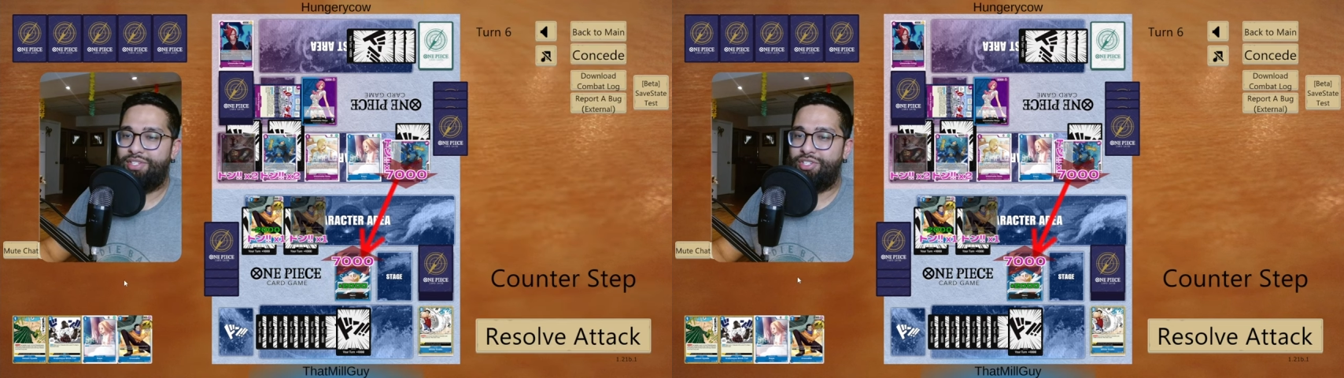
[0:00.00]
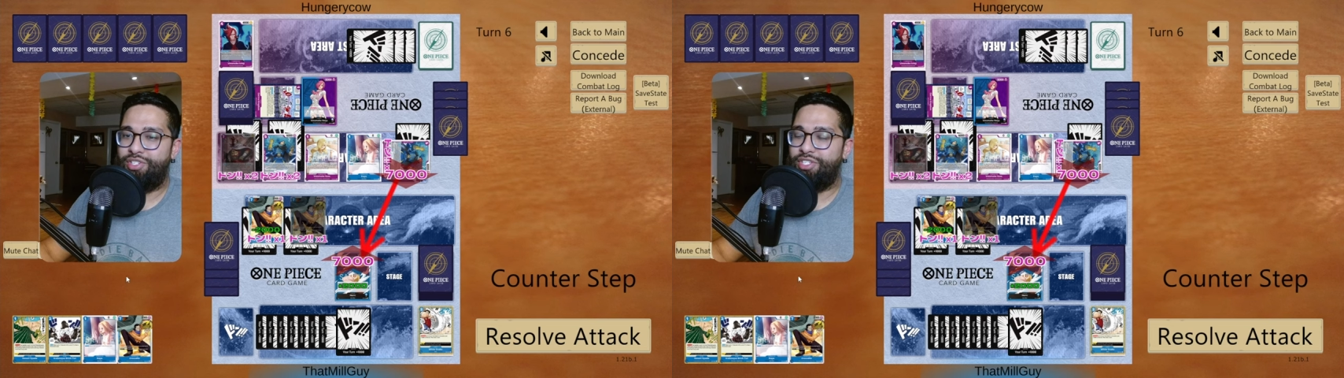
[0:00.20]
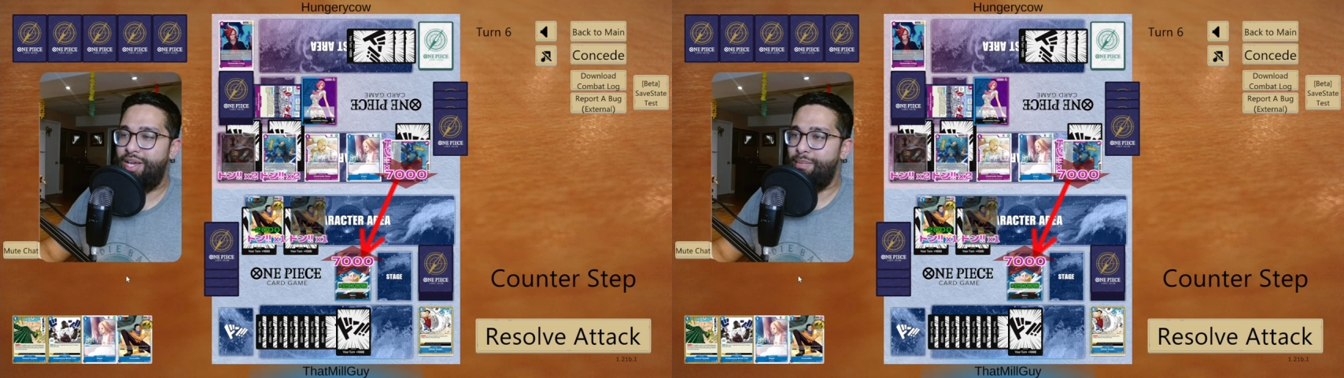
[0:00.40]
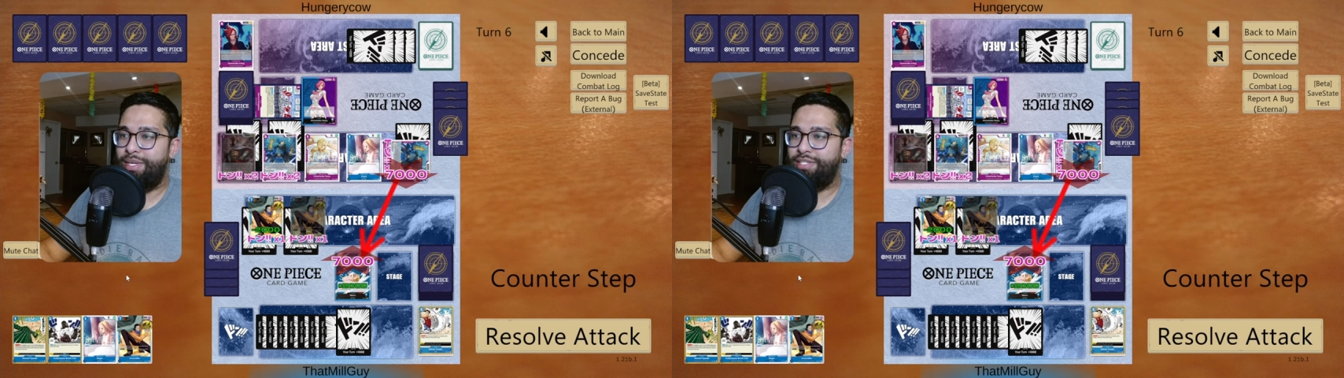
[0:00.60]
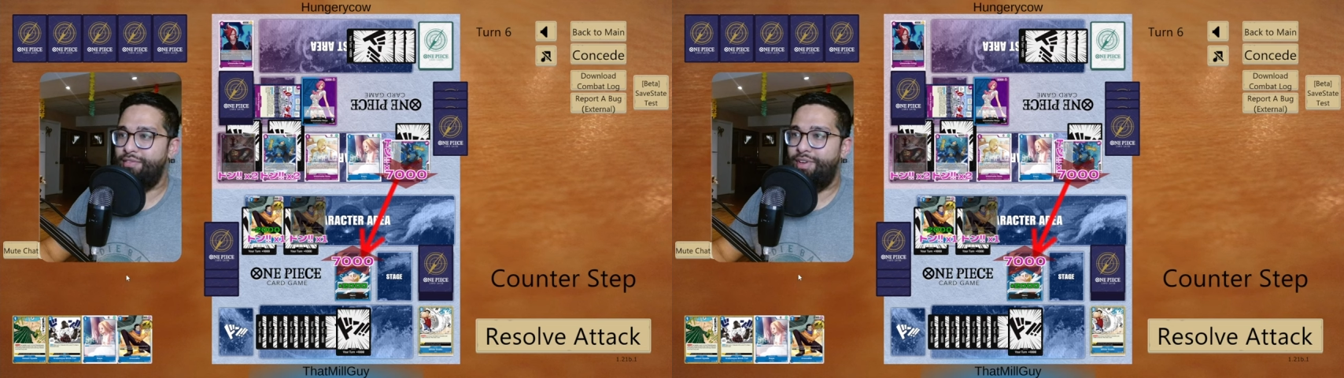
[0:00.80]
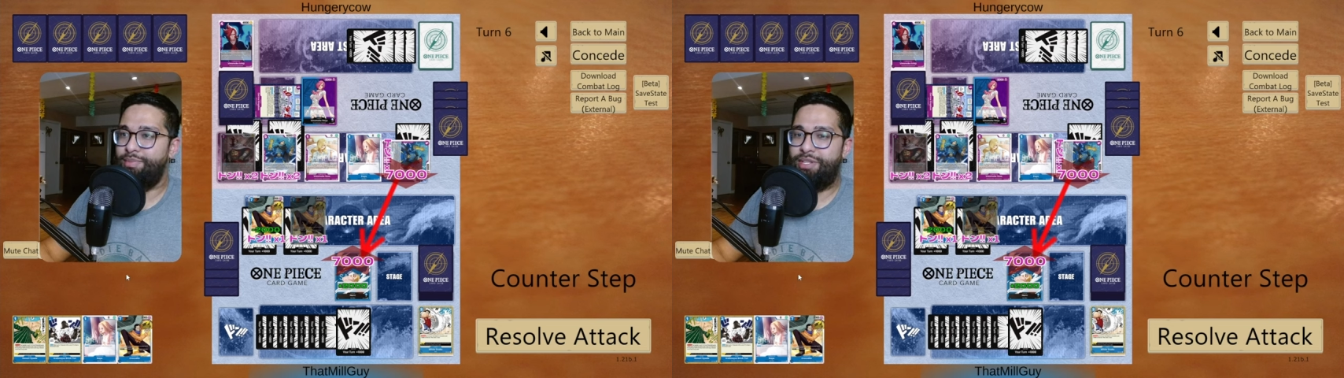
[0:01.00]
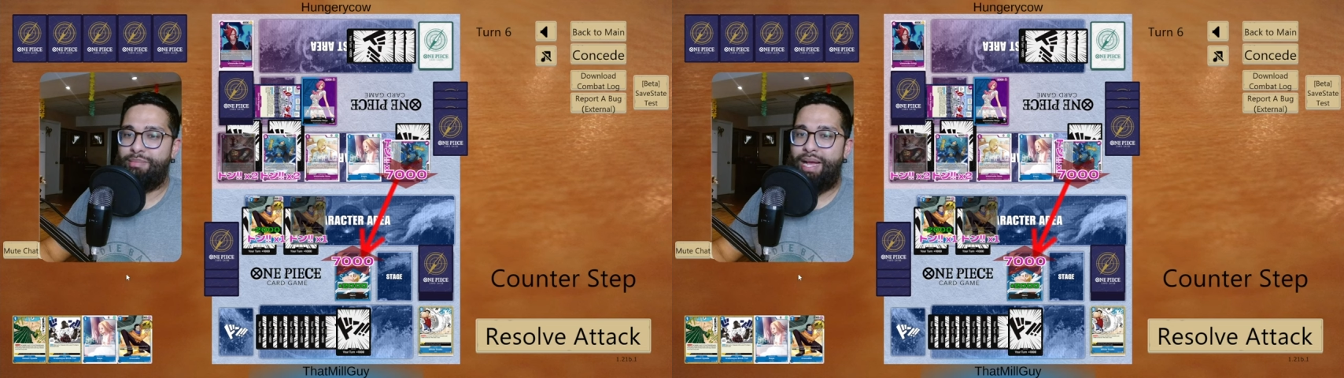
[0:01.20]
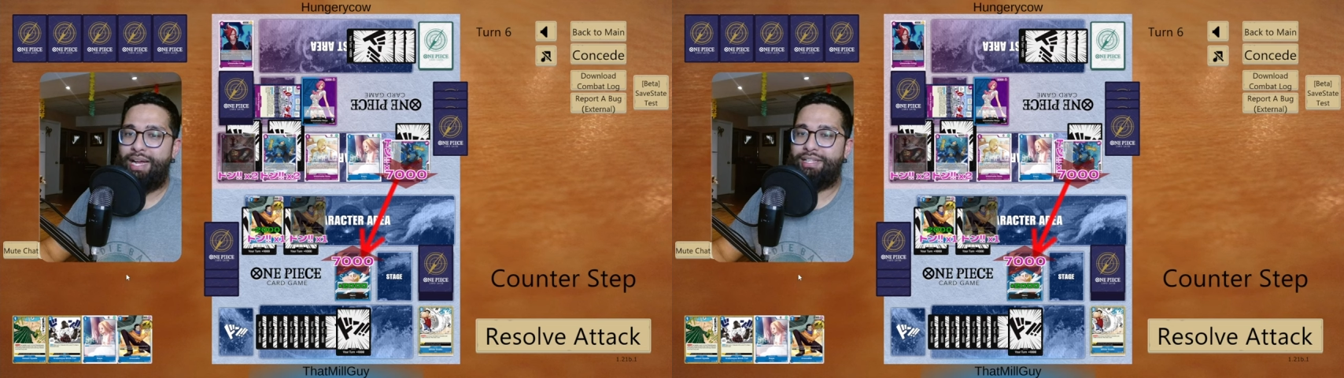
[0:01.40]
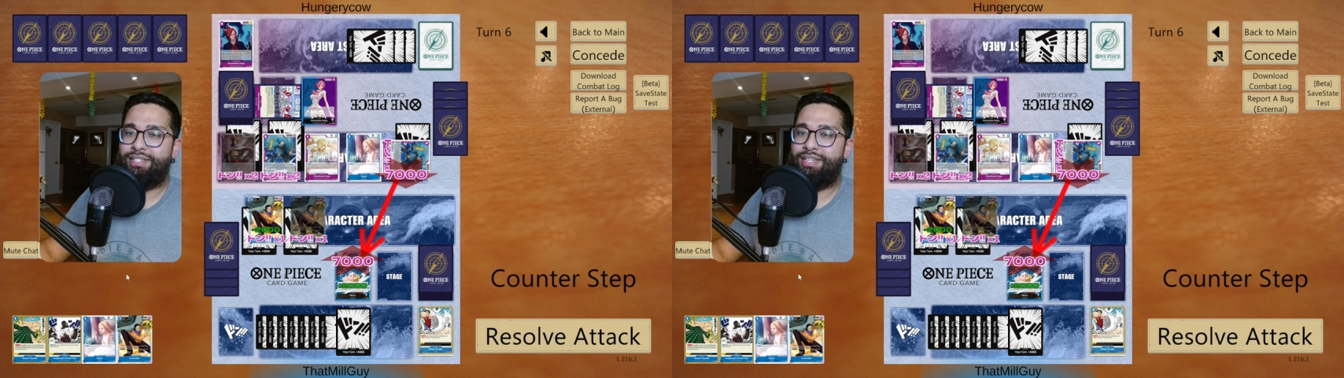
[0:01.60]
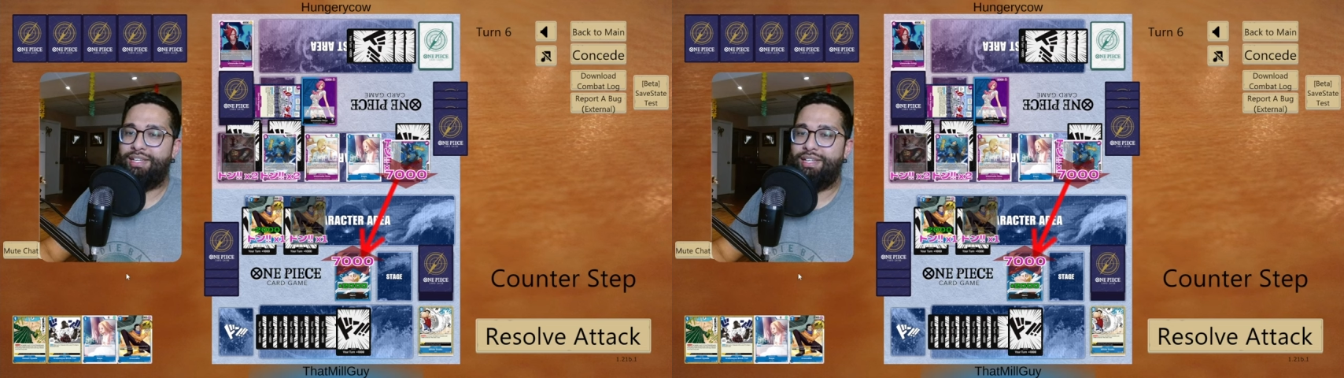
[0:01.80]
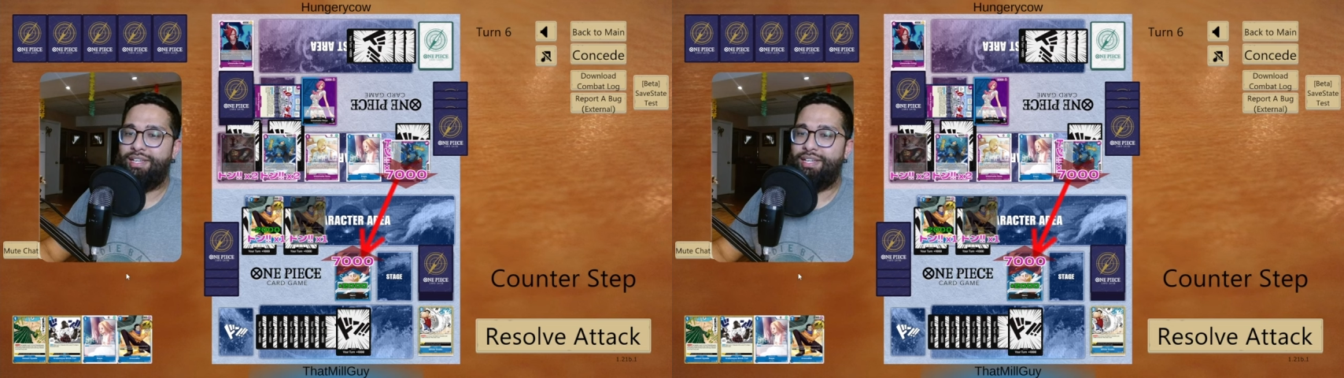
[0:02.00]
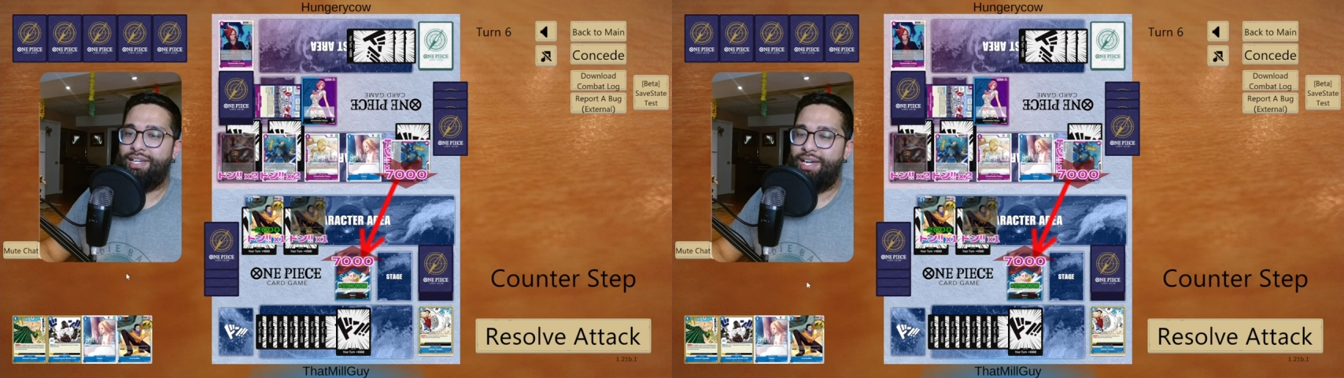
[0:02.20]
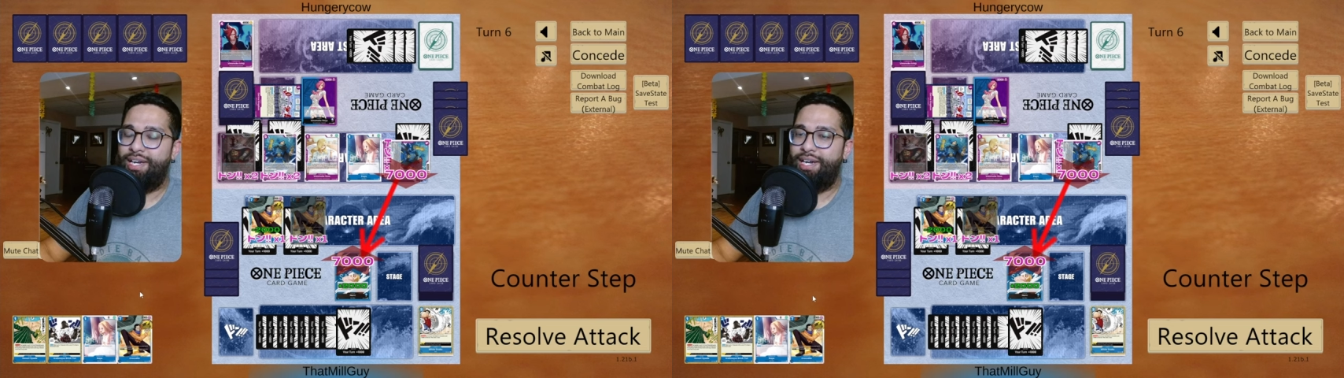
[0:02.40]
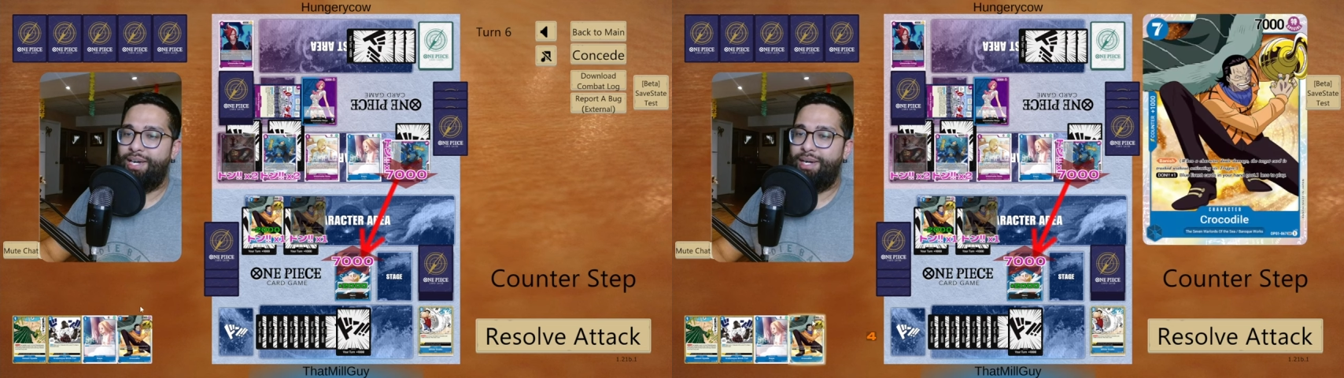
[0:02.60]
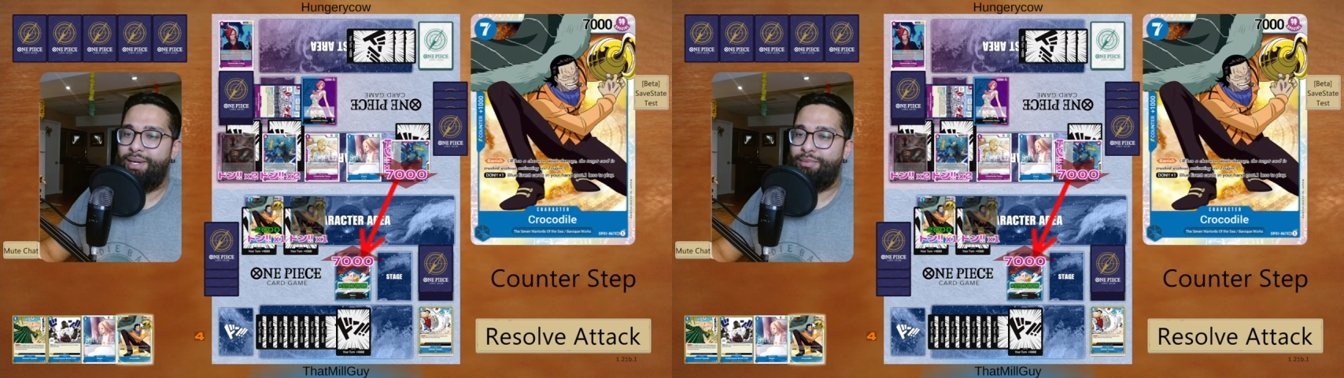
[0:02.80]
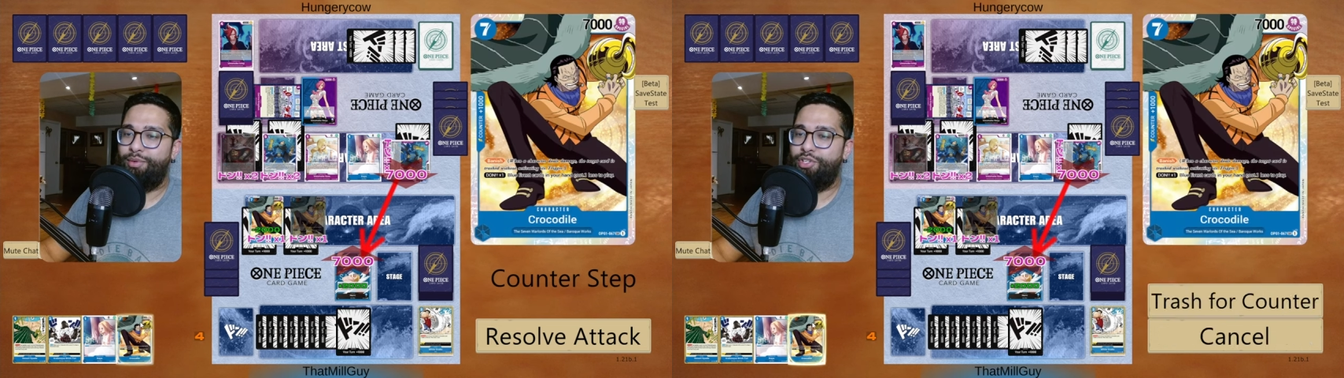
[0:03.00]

Just set myself up to the max. Um we'll